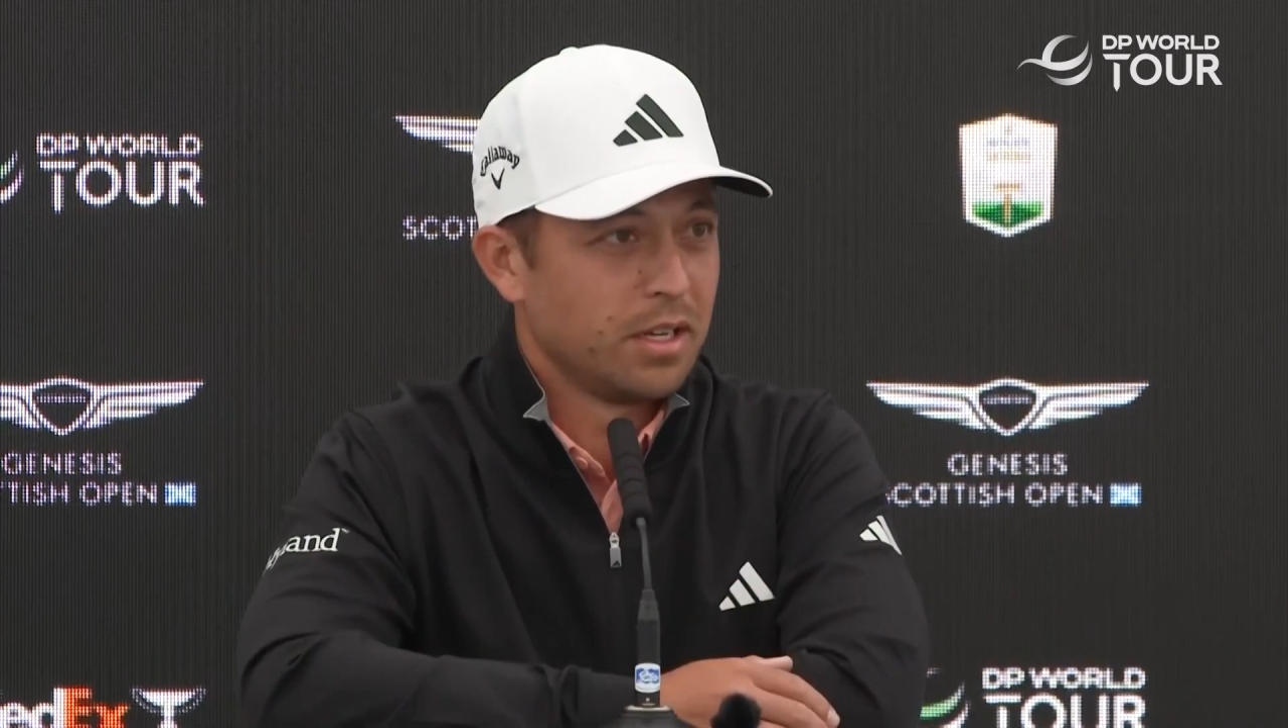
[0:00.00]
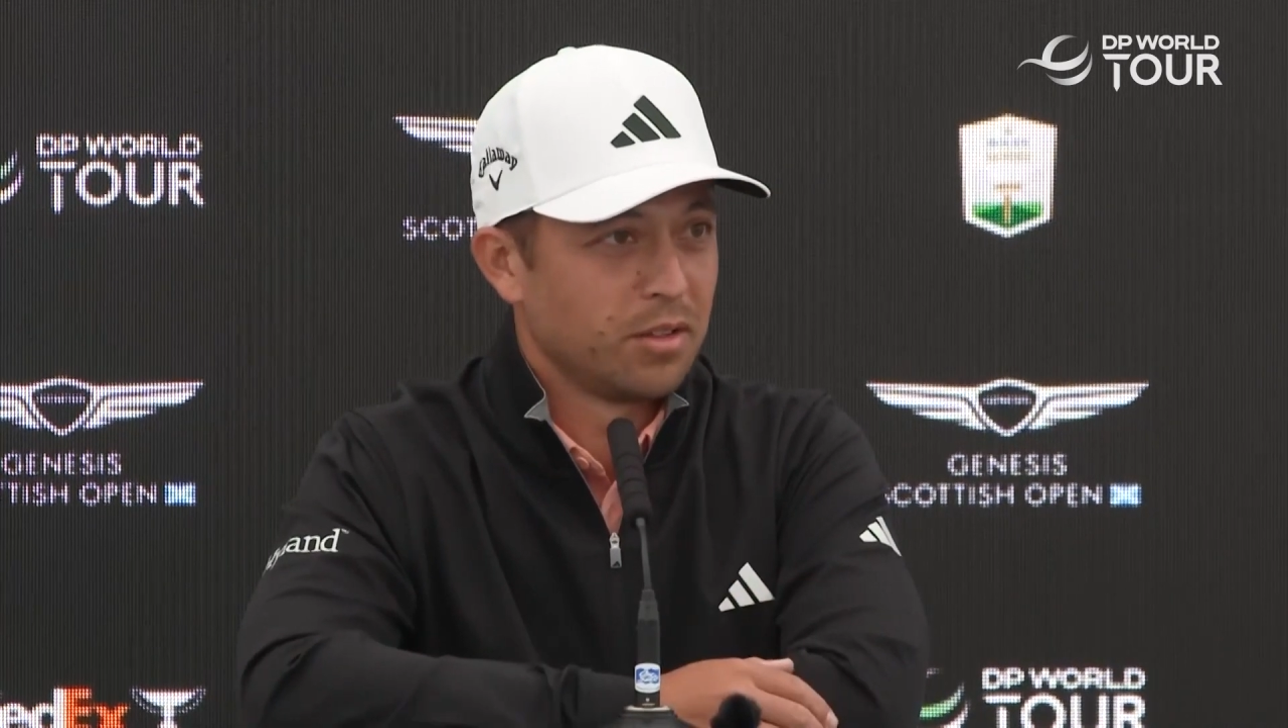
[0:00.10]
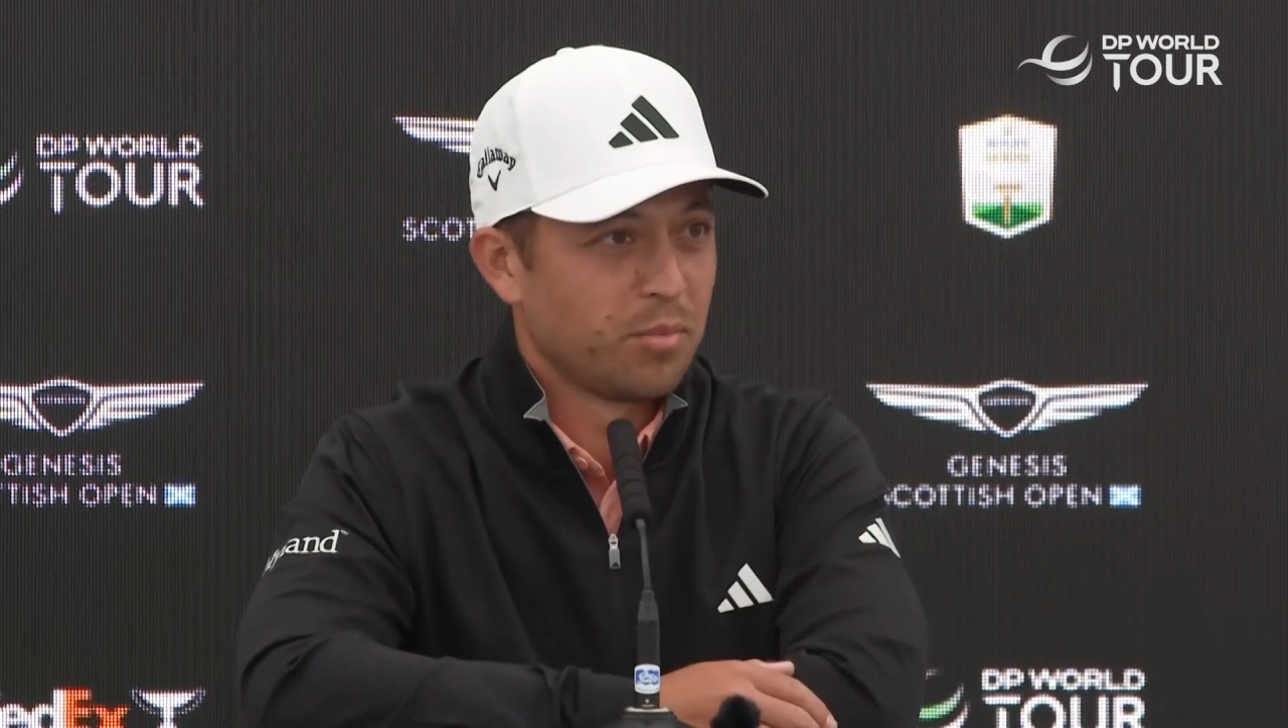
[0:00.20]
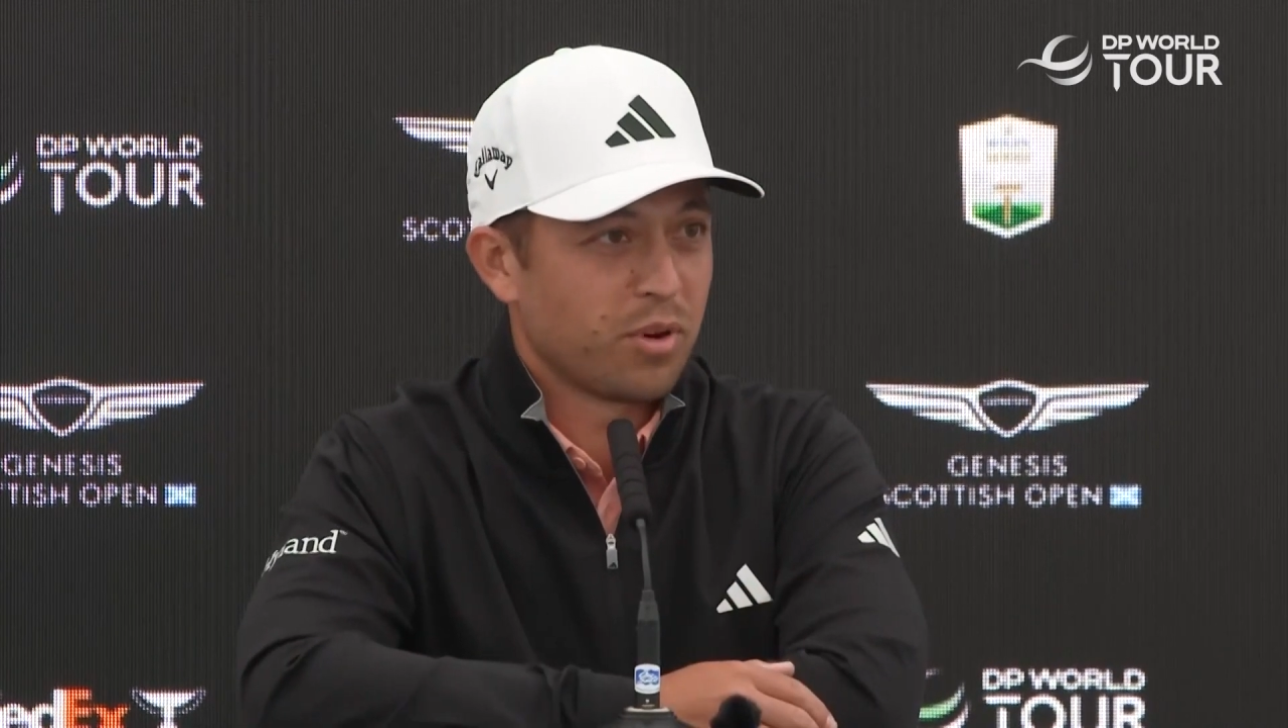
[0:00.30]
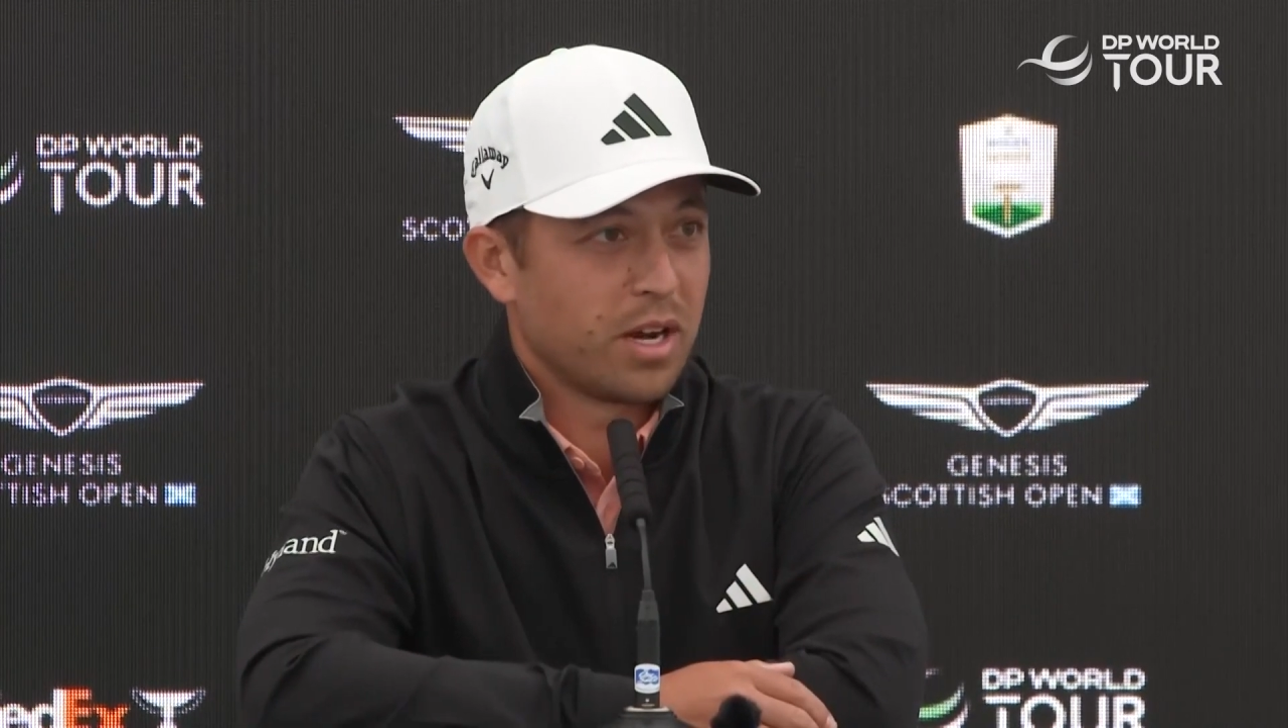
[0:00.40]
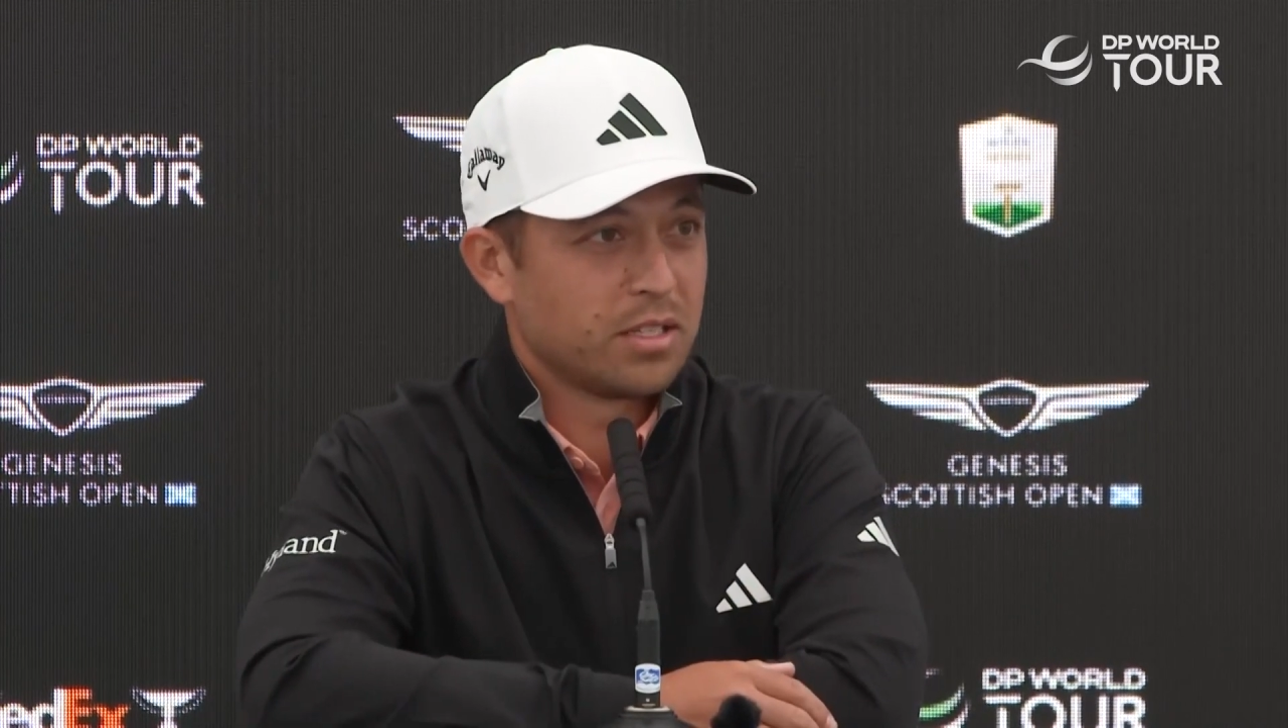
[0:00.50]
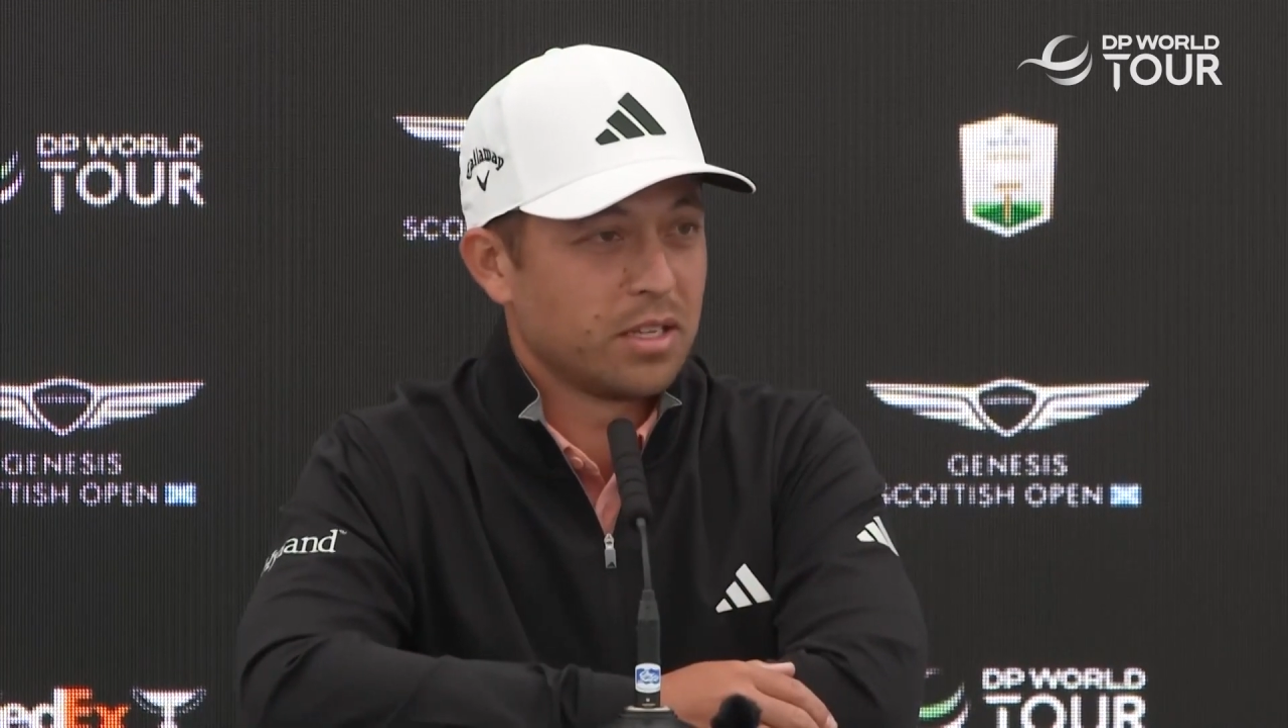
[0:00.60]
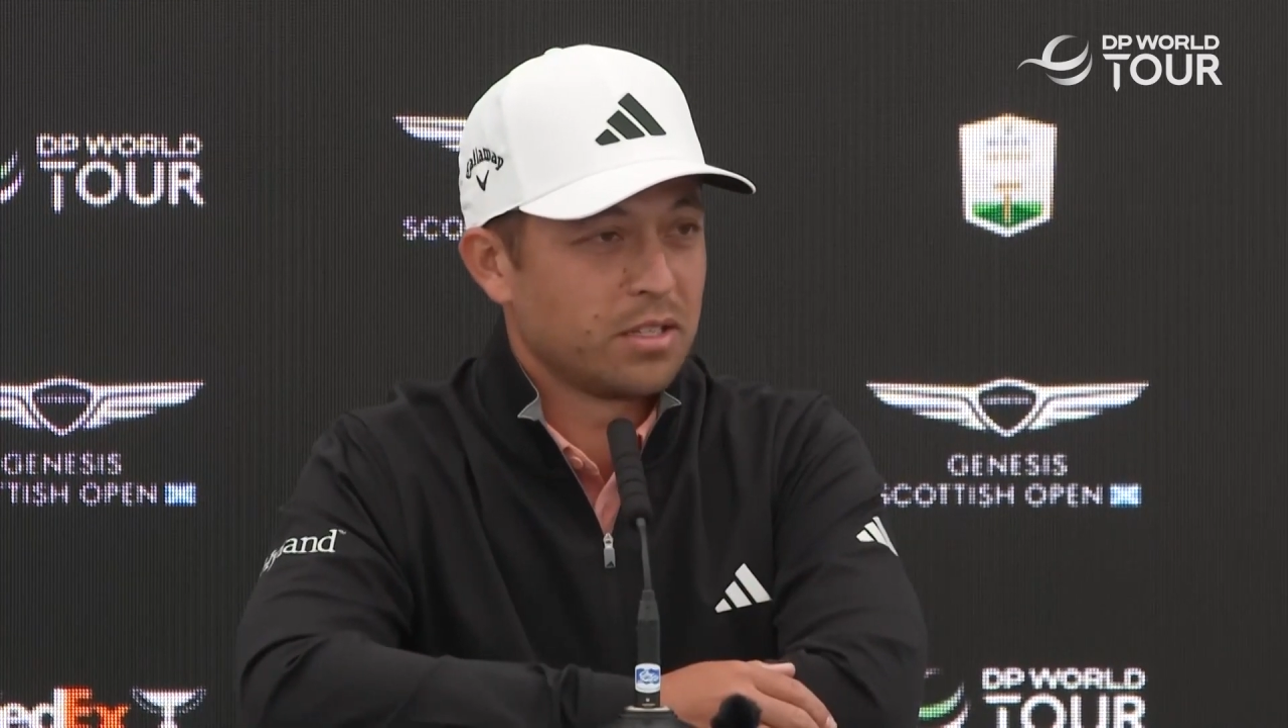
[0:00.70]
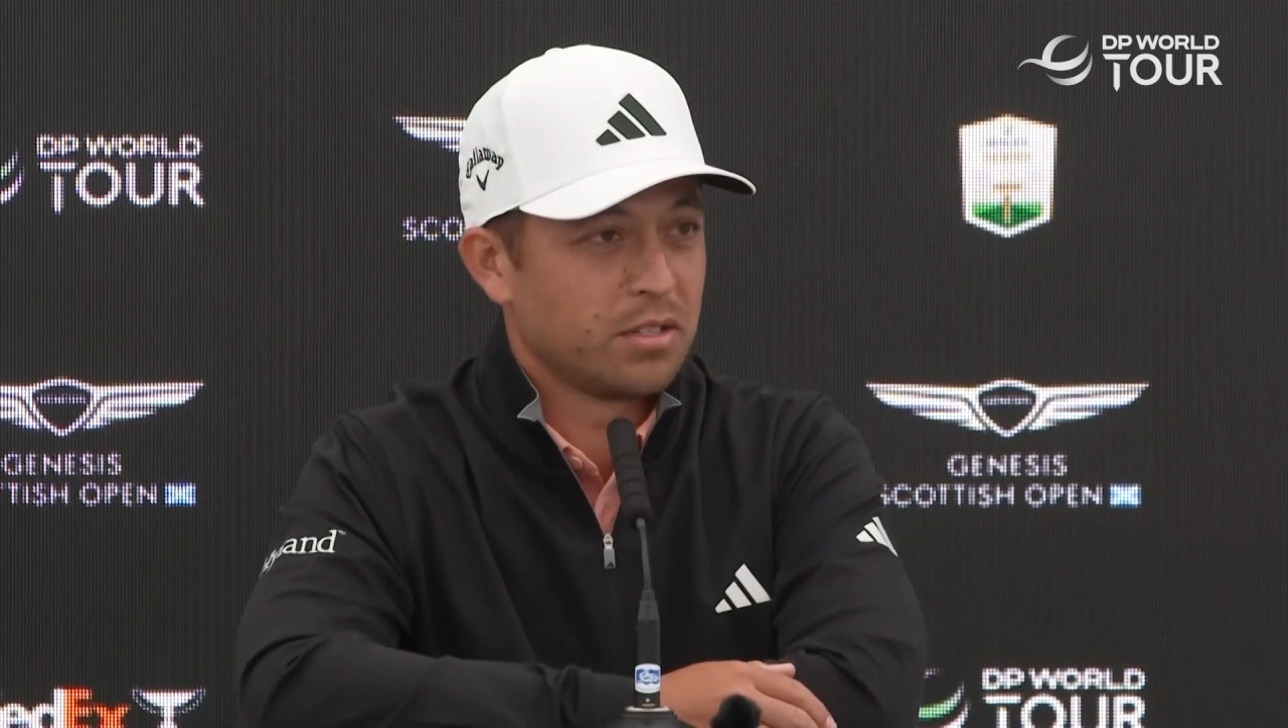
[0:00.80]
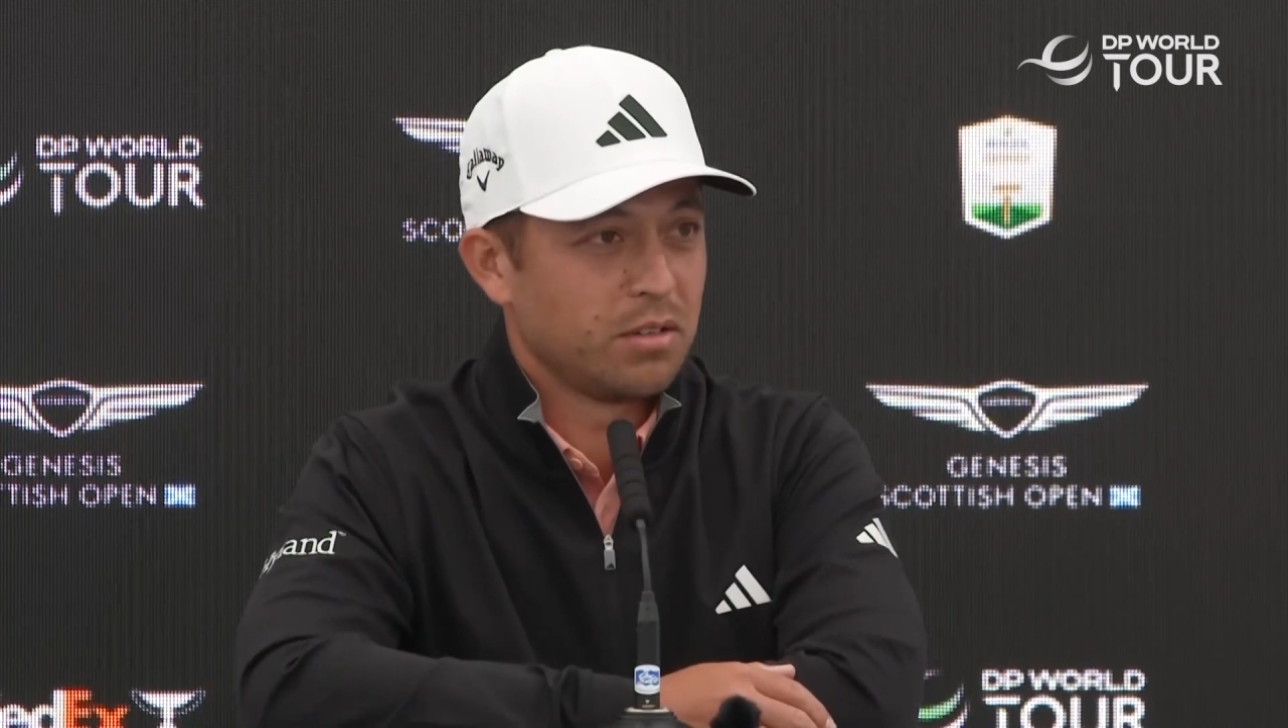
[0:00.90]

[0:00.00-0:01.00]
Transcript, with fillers: in the process